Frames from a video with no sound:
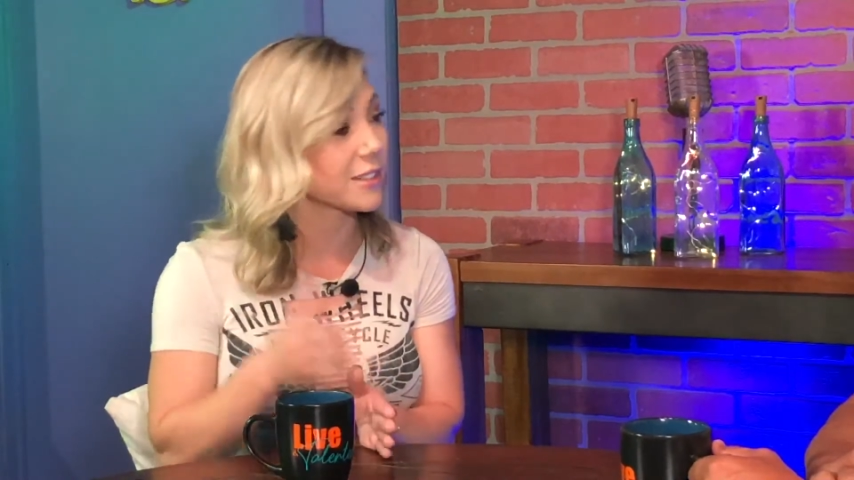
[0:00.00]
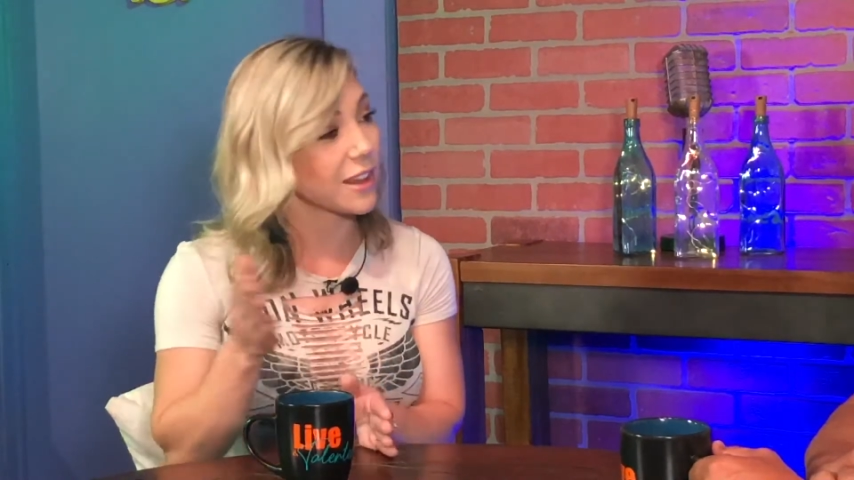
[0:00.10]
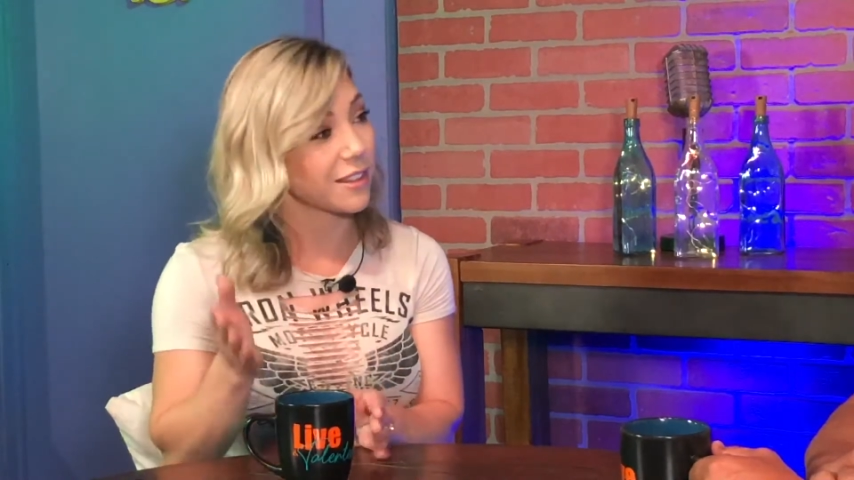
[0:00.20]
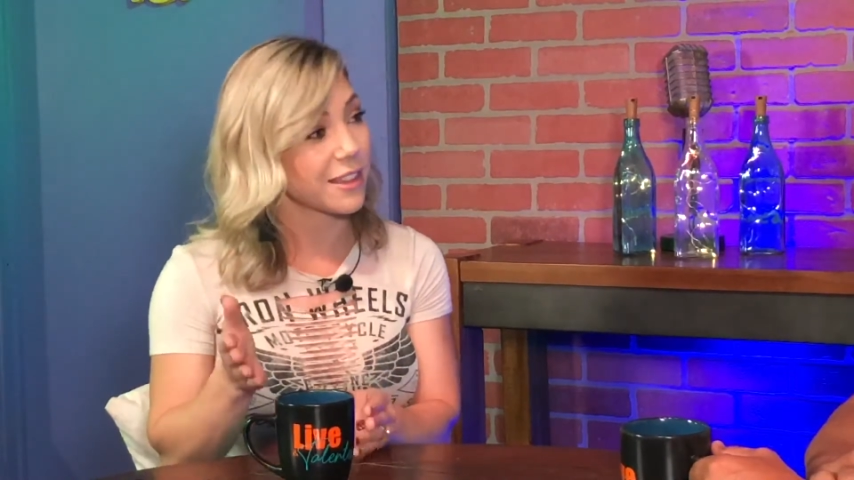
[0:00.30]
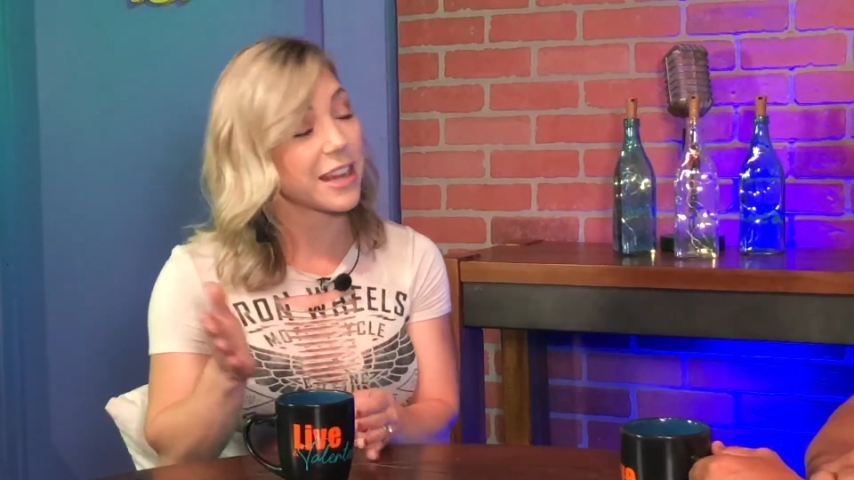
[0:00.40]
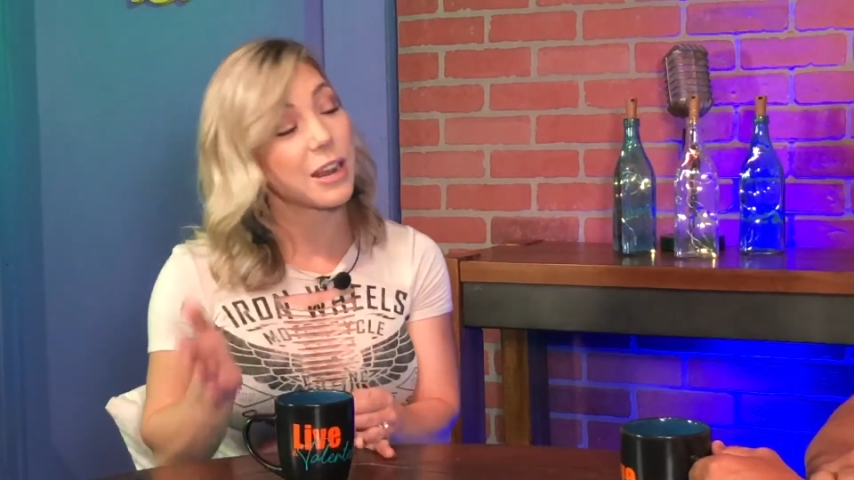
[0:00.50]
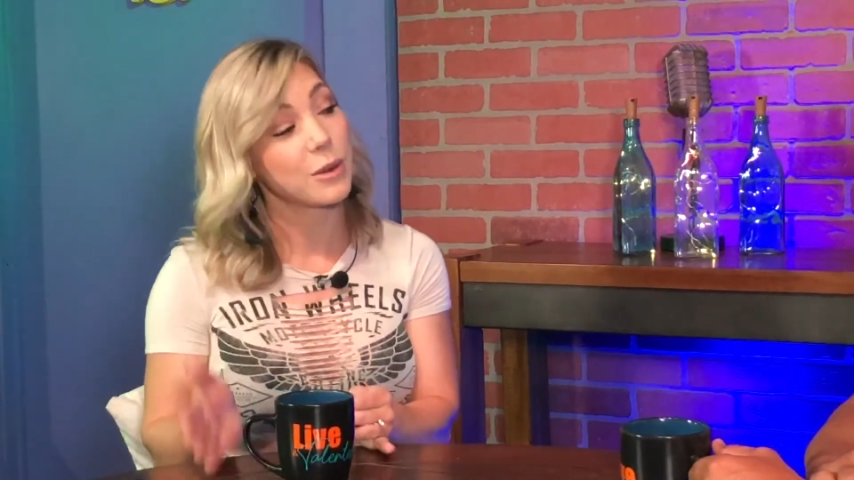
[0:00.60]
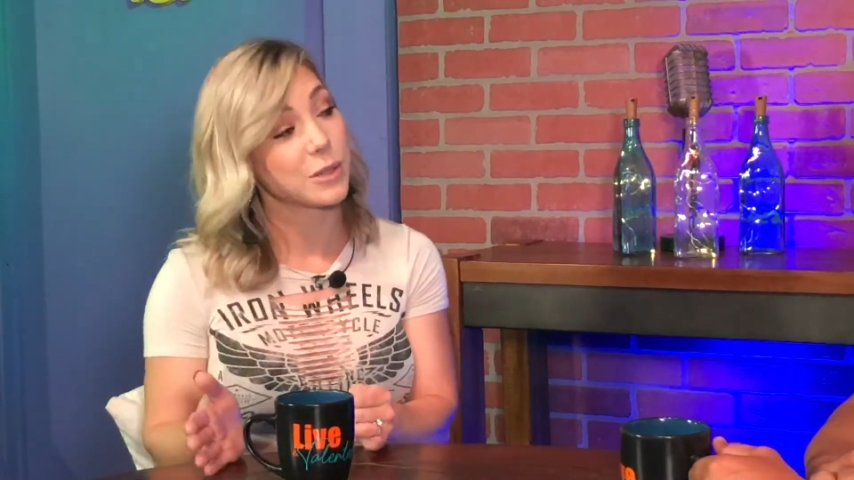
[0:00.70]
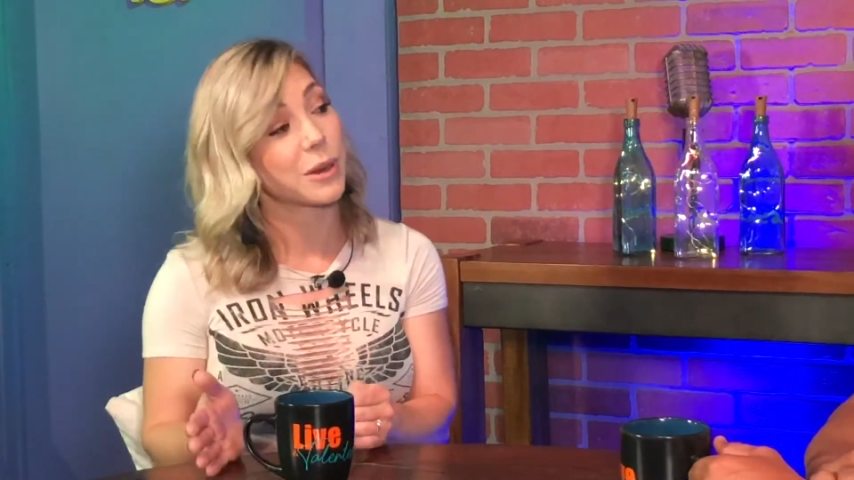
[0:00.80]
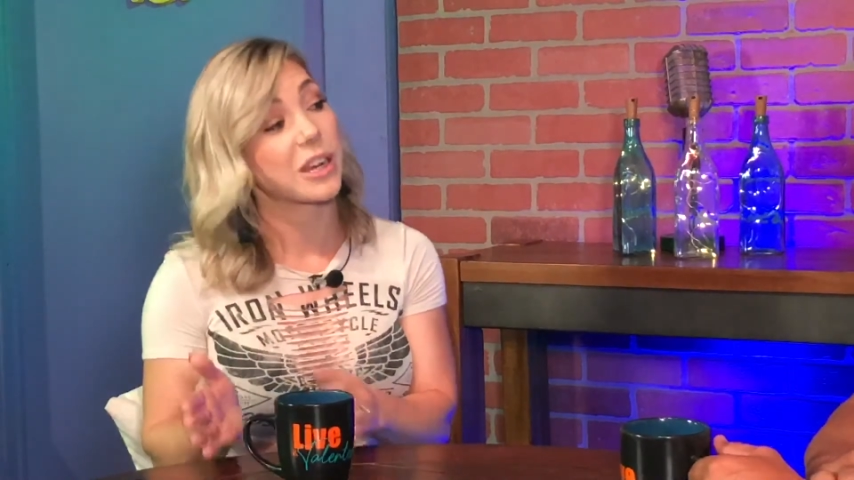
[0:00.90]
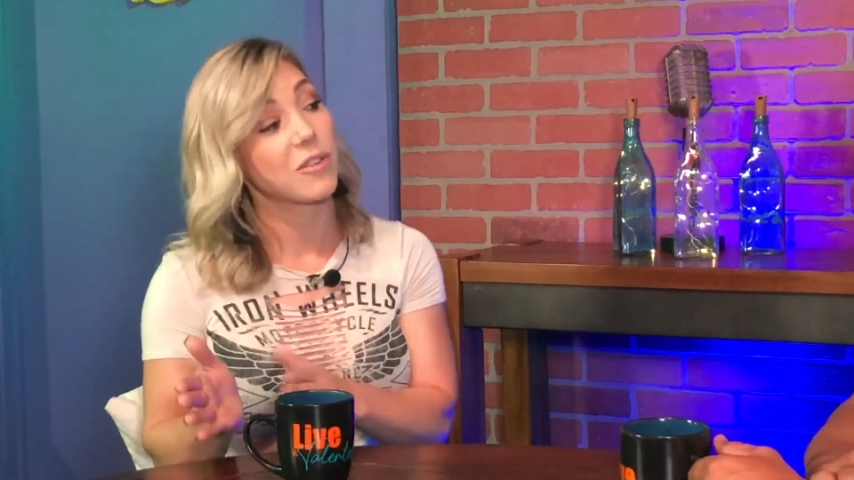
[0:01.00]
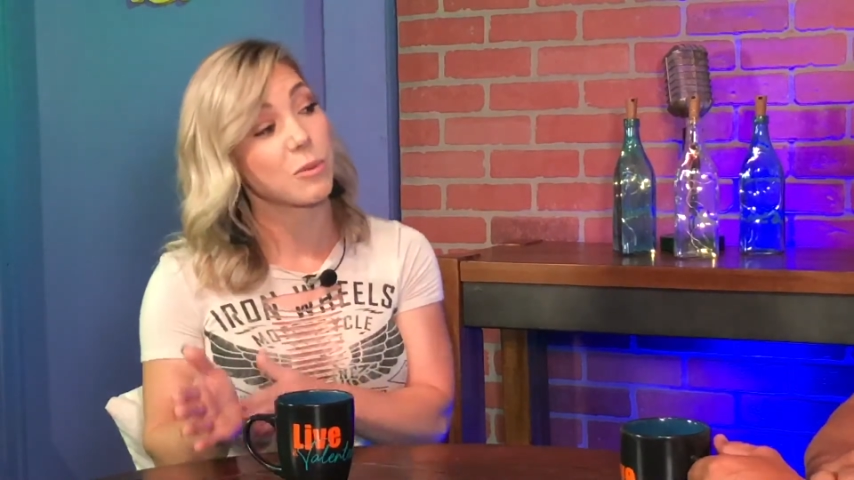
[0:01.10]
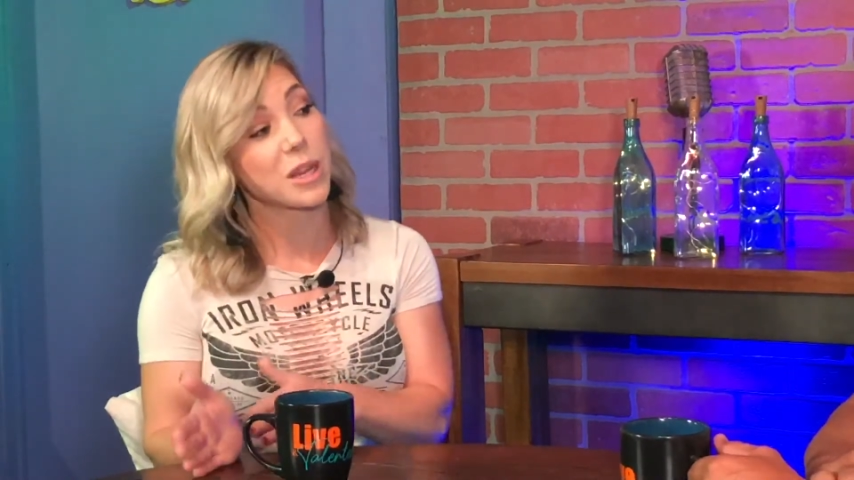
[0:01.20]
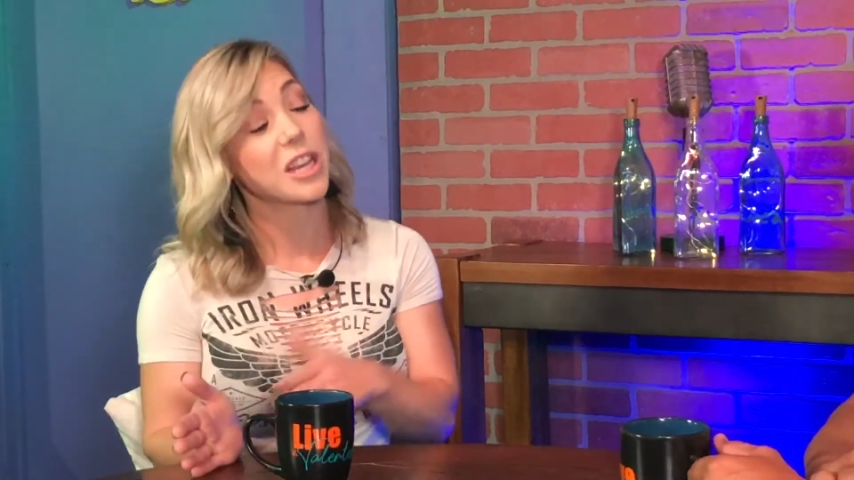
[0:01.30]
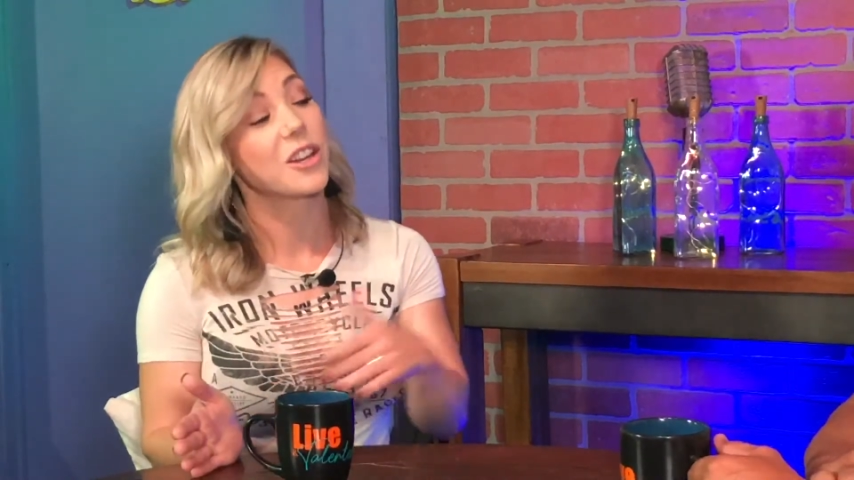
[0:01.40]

because then I was working from